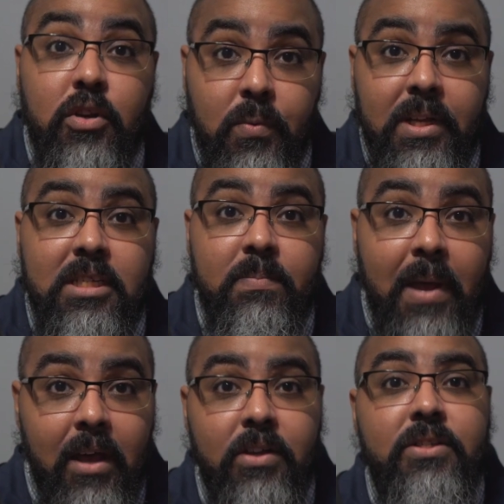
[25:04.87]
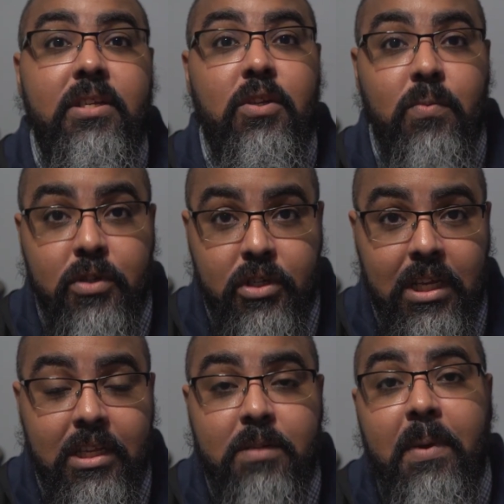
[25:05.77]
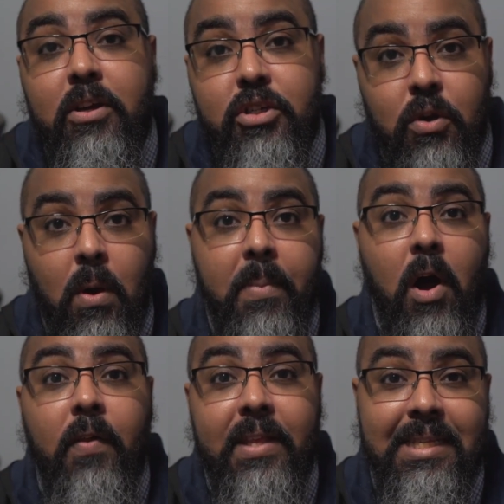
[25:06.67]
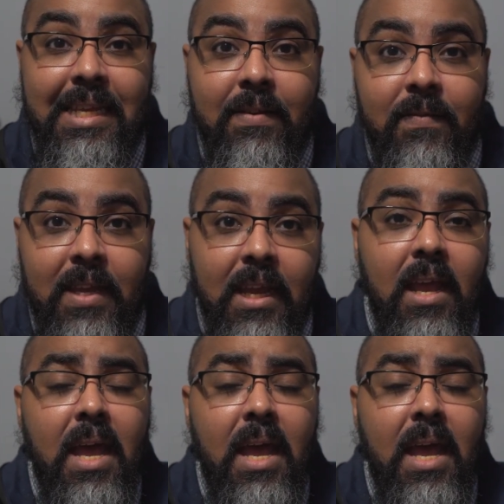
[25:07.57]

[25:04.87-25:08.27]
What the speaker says: doing spells, you will see the spells show up on the TV.